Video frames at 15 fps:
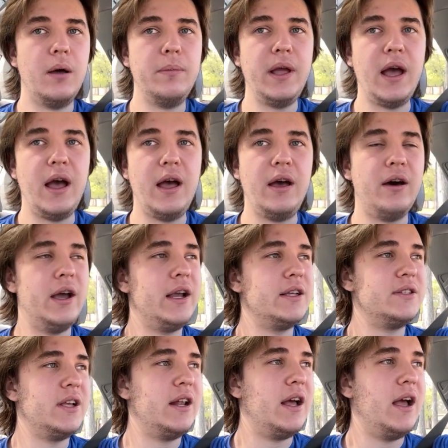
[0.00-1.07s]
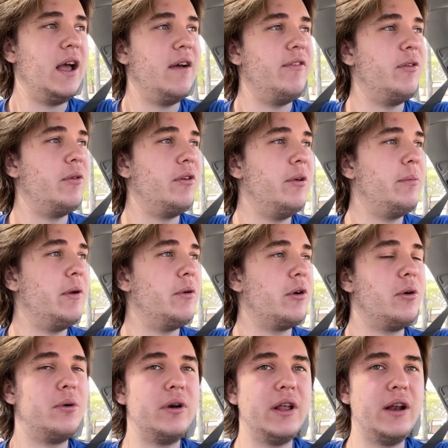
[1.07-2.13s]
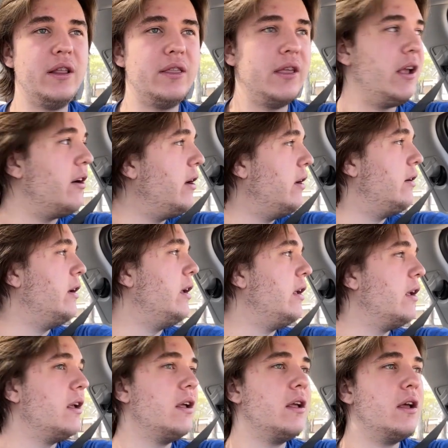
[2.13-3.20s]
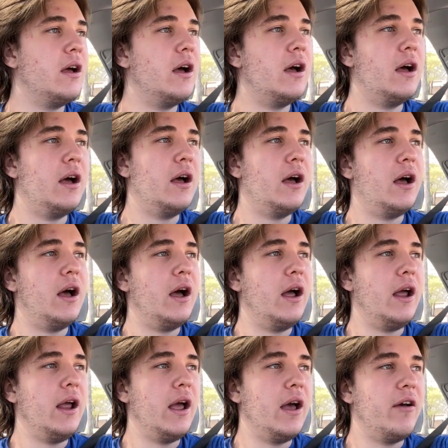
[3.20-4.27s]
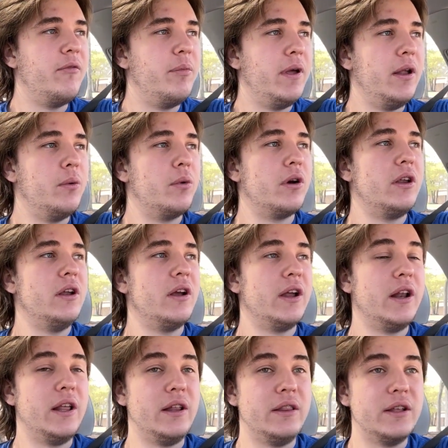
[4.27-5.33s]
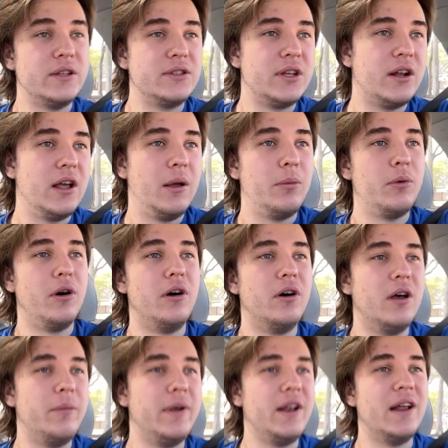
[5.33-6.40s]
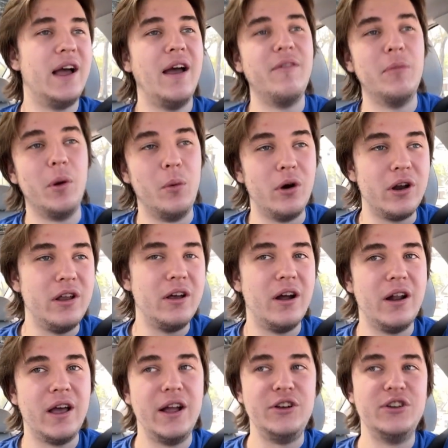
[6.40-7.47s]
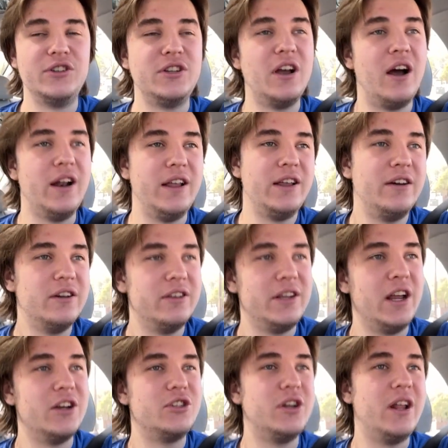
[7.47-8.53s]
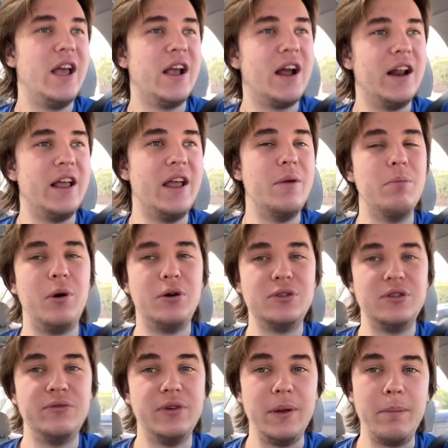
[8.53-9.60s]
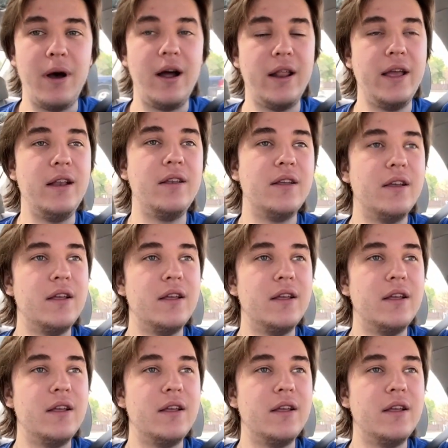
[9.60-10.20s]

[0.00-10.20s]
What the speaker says: Yeah, like I said, I haven't really been recording anything lately. I have been working on getting this set up. Well, I mean, I haven't been working on it. I just got it literally yesterday. I kind of impulsively bought it.